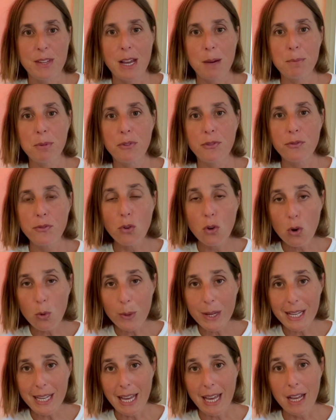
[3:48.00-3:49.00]
Now, before
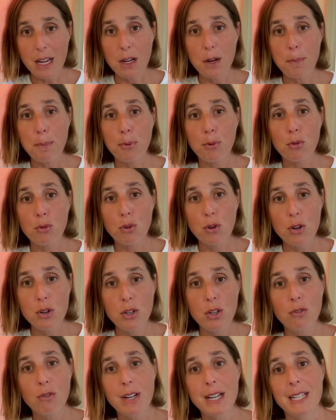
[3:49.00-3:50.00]
we can
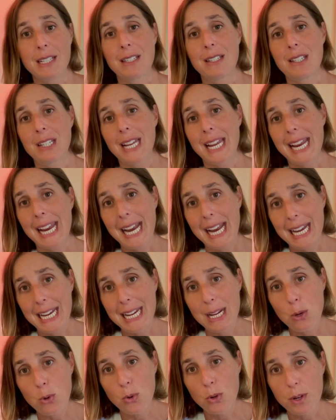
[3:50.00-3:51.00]
progress to
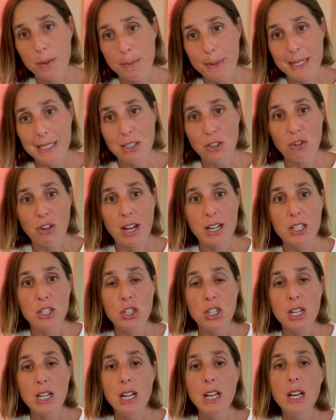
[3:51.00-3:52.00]
any auto bid
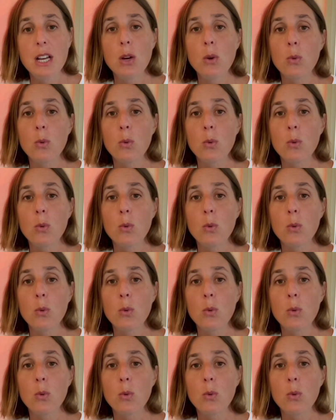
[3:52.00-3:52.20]
strategy,